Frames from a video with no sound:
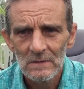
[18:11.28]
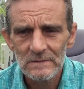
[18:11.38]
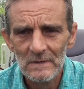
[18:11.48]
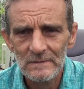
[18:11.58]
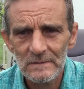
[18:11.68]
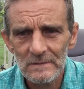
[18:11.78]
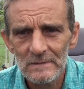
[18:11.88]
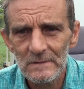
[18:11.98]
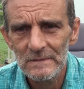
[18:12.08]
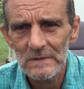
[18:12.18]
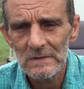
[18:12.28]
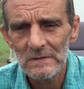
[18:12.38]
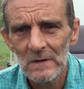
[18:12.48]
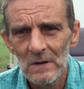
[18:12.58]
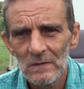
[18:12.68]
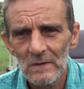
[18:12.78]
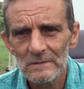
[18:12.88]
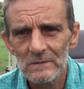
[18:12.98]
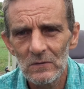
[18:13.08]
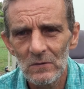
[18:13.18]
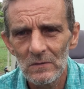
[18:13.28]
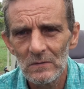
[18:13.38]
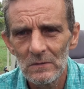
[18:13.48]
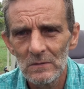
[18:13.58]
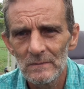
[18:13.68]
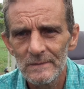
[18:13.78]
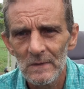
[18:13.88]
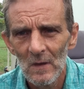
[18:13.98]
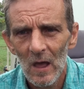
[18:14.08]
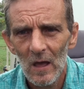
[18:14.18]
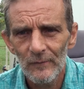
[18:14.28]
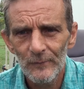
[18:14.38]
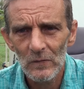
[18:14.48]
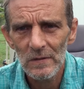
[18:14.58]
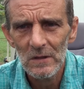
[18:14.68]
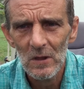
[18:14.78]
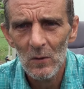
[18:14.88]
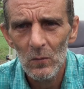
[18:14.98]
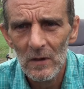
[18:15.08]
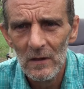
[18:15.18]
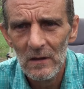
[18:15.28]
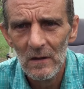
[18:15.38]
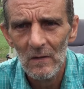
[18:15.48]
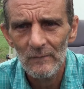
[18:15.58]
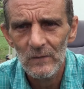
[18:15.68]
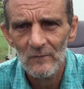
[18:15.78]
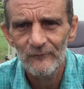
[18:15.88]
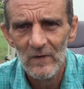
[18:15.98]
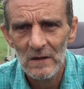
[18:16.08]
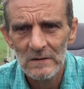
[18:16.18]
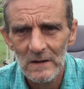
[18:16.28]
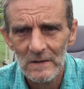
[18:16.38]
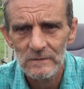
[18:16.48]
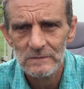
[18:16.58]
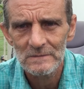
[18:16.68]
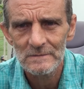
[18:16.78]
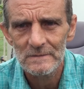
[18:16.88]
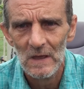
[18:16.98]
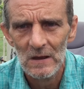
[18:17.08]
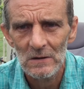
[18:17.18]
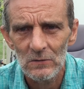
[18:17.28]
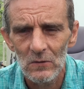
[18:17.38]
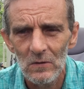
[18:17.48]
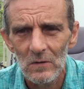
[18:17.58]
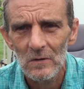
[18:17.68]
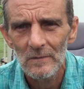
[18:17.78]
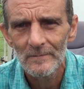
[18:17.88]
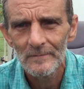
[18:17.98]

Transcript: justices in those courtrooms are fully aware of your foundations at law.